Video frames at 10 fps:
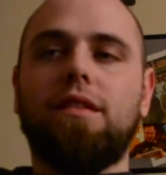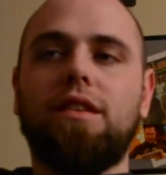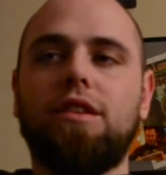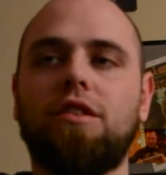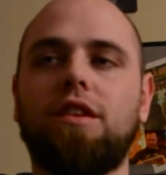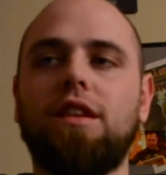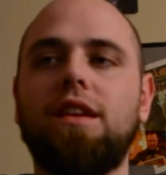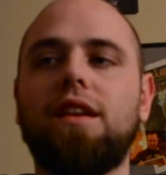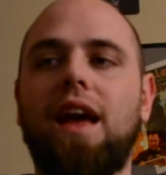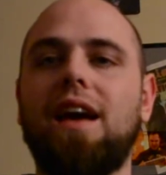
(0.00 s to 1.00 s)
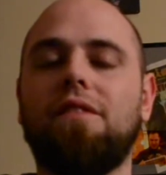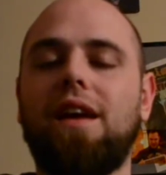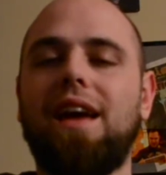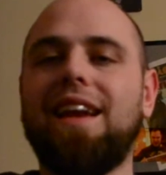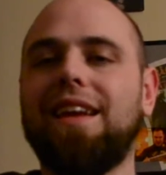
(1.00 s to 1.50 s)
You need to have
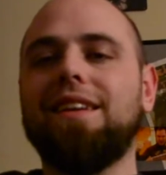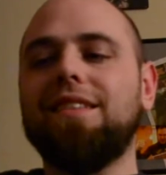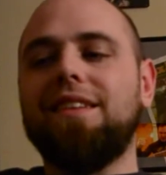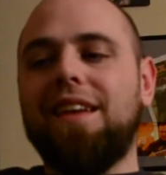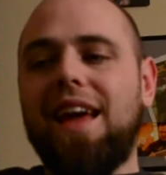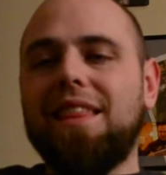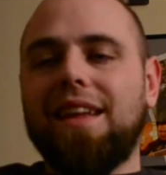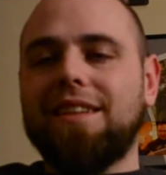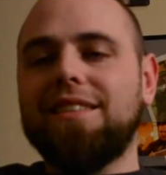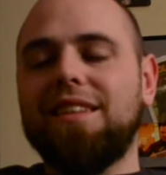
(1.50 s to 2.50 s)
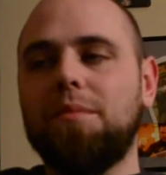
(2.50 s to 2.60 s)
etiquette and ethics.